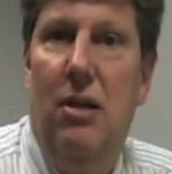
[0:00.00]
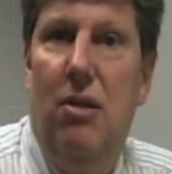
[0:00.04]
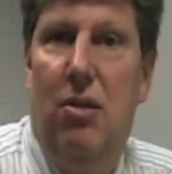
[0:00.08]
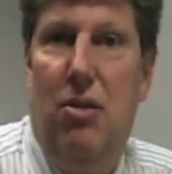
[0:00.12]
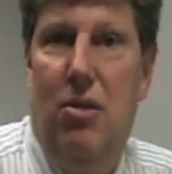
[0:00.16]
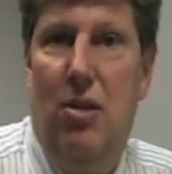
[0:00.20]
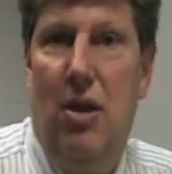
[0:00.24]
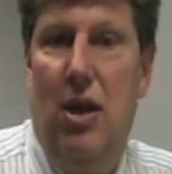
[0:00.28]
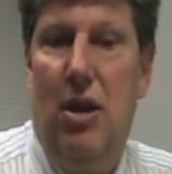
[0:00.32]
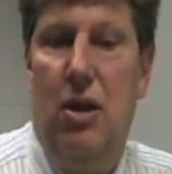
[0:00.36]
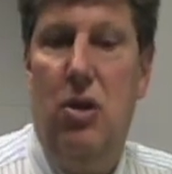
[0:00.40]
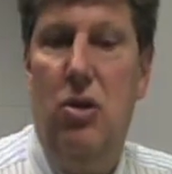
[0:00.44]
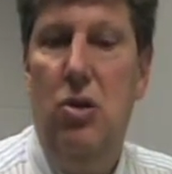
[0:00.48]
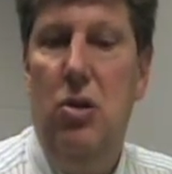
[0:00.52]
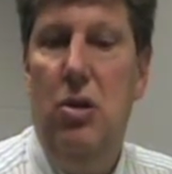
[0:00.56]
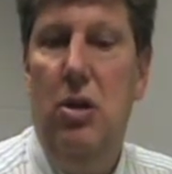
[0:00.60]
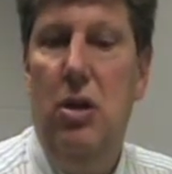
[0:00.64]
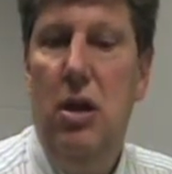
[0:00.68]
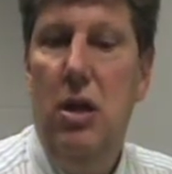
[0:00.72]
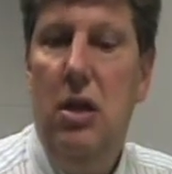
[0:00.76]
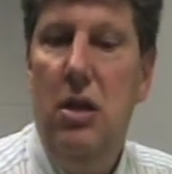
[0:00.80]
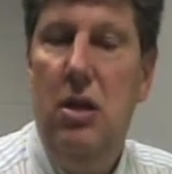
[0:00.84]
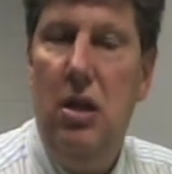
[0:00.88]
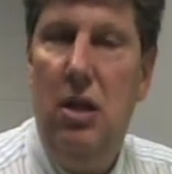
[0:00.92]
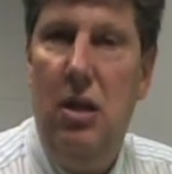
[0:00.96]
of thing. You
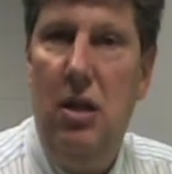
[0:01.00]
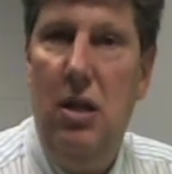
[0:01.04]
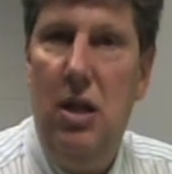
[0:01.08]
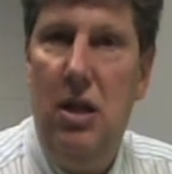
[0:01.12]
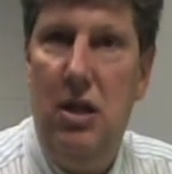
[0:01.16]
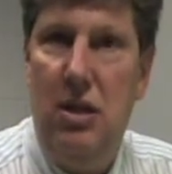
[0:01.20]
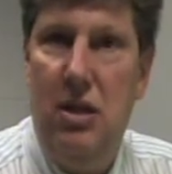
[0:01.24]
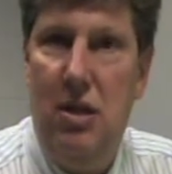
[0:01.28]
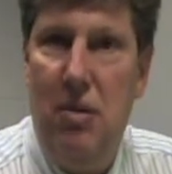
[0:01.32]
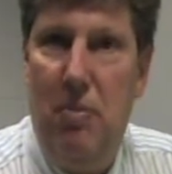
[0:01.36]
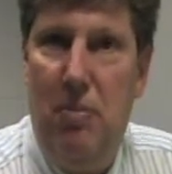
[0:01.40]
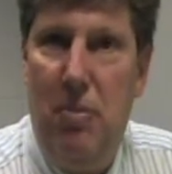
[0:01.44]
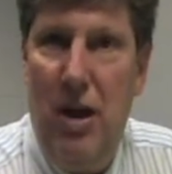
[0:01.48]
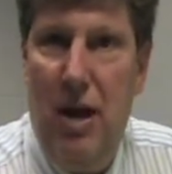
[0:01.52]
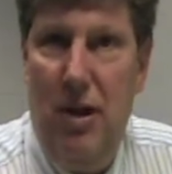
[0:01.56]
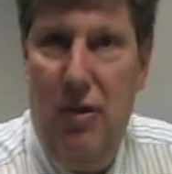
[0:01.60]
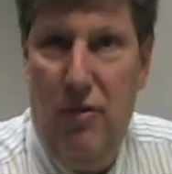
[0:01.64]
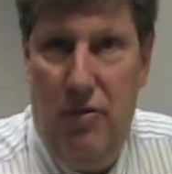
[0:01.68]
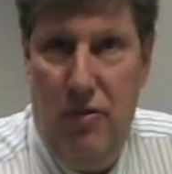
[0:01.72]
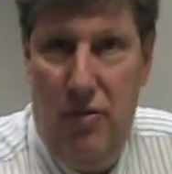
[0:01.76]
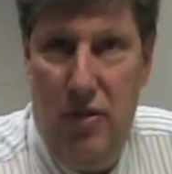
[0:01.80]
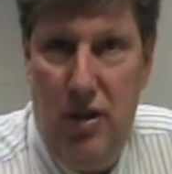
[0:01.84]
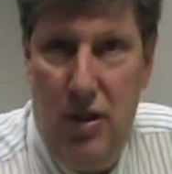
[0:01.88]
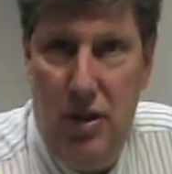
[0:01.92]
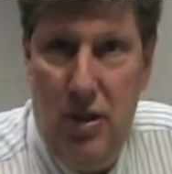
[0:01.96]
need to list the
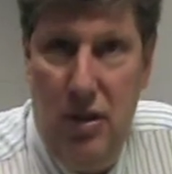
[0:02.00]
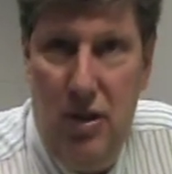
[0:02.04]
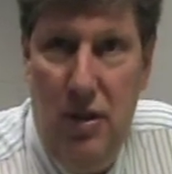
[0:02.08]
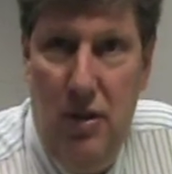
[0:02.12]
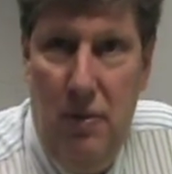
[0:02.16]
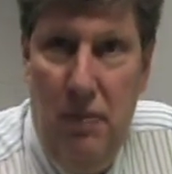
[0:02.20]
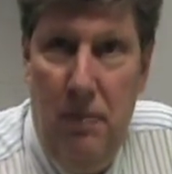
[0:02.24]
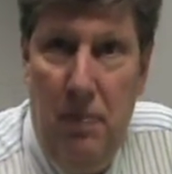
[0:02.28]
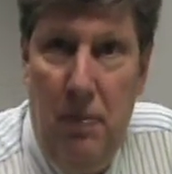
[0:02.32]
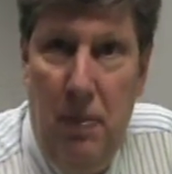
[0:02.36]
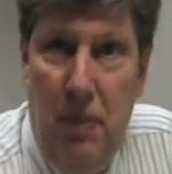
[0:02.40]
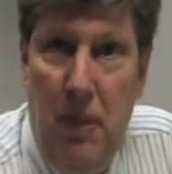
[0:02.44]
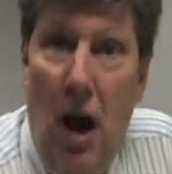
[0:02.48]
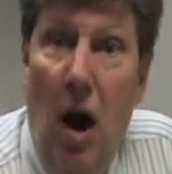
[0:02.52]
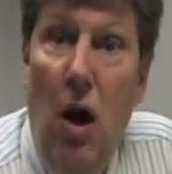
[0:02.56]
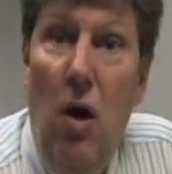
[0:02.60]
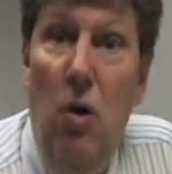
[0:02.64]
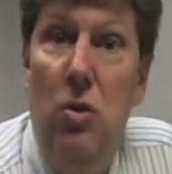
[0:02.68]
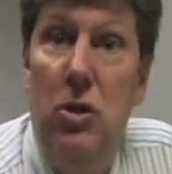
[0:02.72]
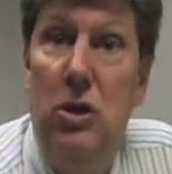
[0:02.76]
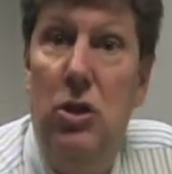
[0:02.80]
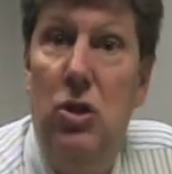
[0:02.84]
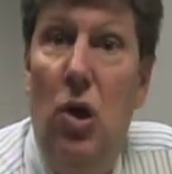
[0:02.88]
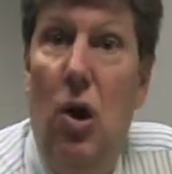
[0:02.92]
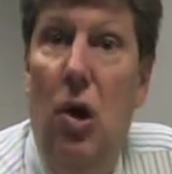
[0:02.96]
benefits.
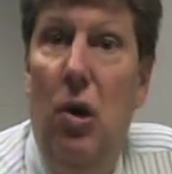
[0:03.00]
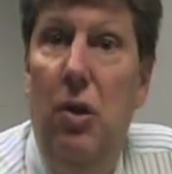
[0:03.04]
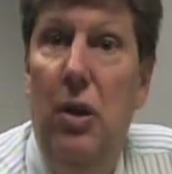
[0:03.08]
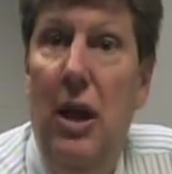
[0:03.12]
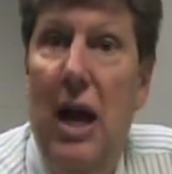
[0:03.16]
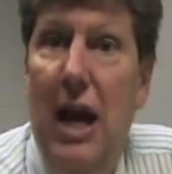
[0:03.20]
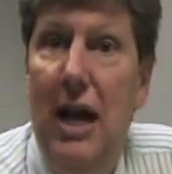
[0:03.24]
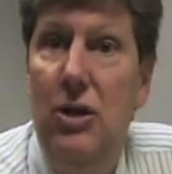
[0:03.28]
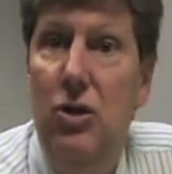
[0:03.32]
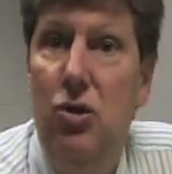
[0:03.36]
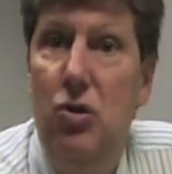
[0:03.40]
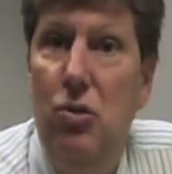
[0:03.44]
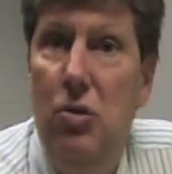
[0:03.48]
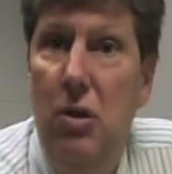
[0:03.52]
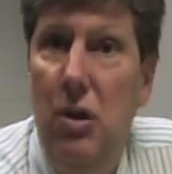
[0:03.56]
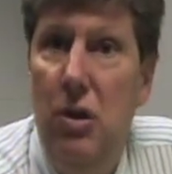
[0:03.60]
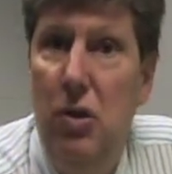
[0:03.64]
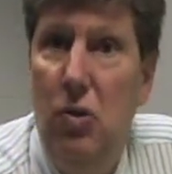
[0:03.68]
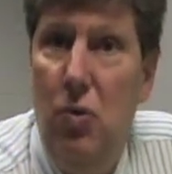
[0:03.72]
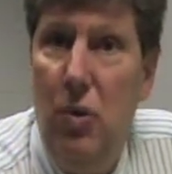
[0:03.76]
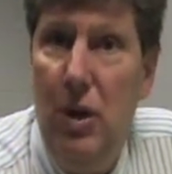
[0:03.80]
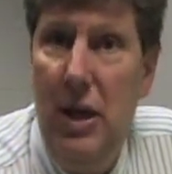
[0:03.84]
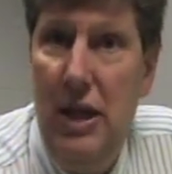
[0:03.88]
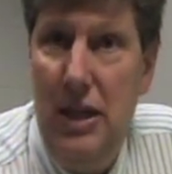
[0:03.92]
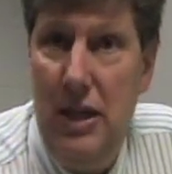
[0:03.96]
Oh, it's all natural
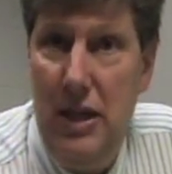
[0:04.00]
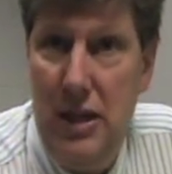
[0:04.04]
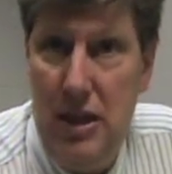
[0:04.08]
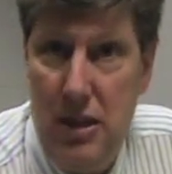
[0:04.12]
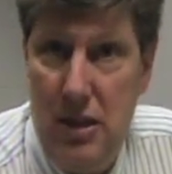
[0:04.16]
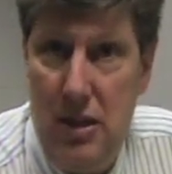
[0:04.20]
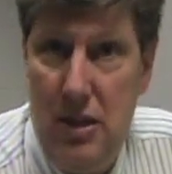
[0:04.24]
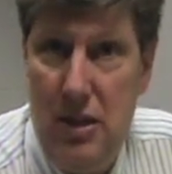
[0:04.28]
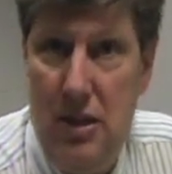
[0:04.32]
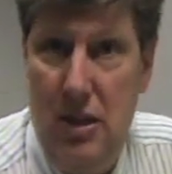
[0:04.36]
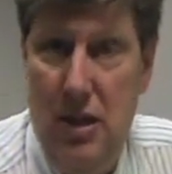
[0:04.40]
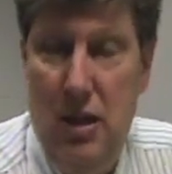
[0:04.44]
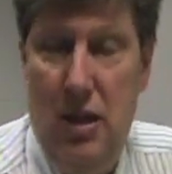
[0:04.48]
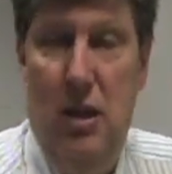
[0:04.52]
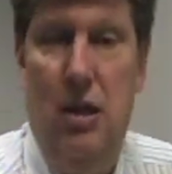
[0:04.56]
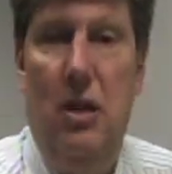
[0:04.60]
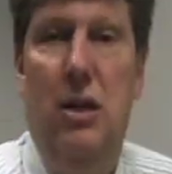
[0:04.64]
ingredients.